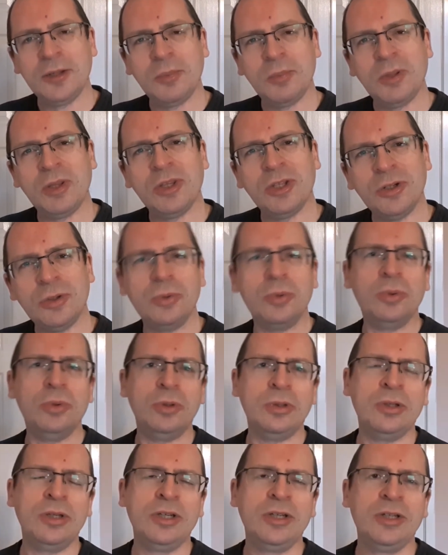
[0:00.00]
but that
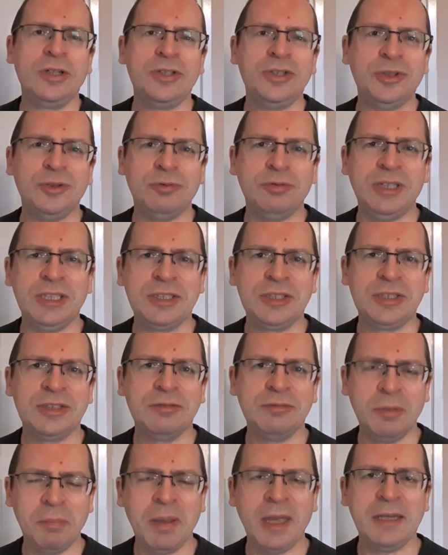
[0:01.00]
all should
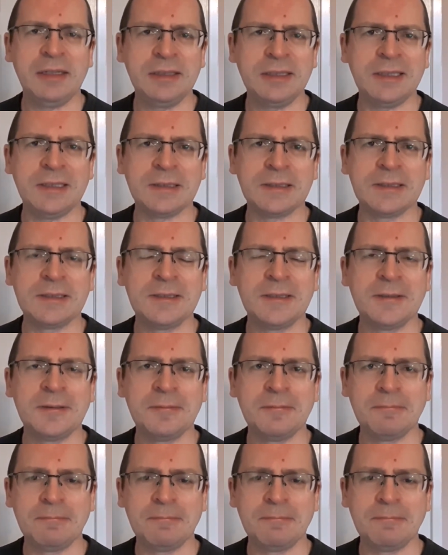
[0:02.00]
reach repentance.